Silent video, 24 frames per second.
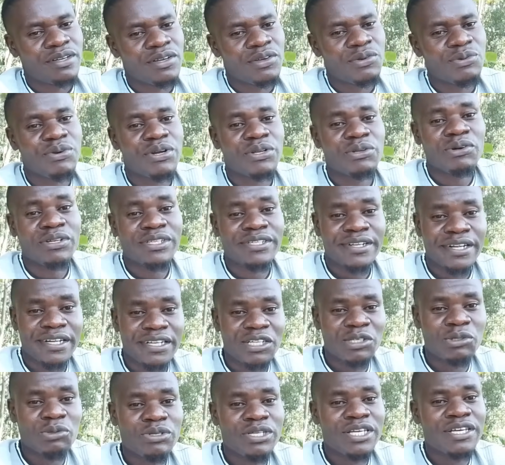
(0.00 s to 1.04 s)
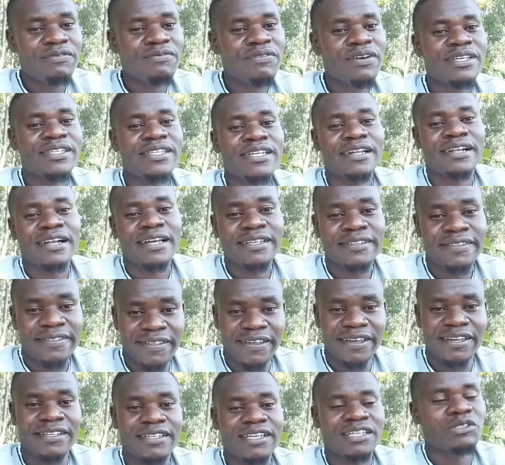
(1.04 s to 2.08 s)
you are not ready to give us the right
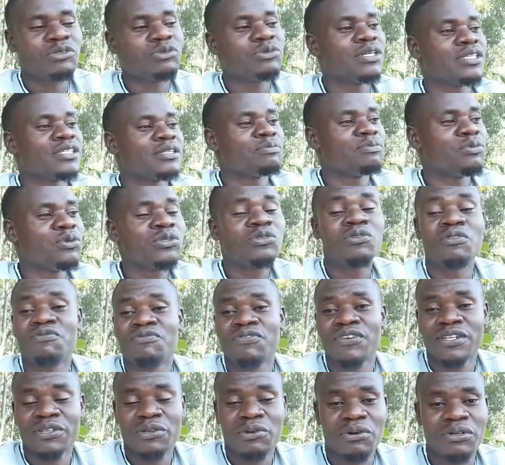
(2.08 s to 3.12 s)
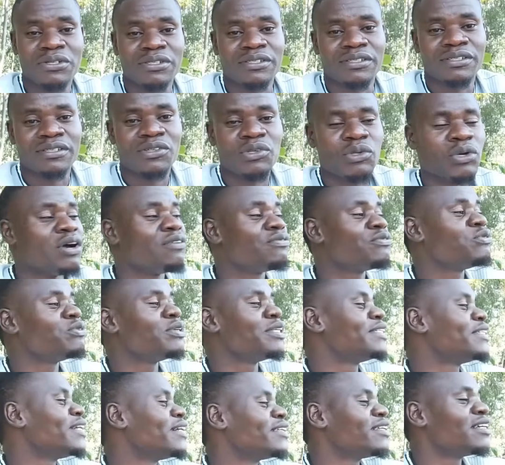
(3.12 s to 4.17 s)
thing that you are supposed to feed on, you have to
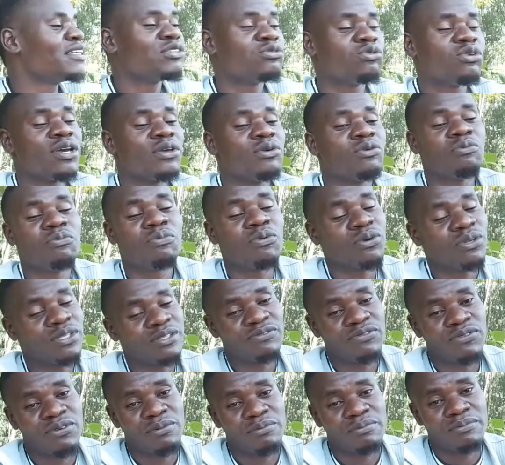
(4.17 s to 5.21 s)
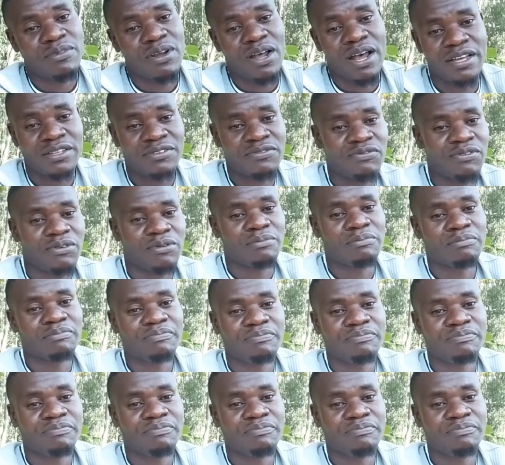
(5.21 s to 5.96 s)
return us where you brought from us from.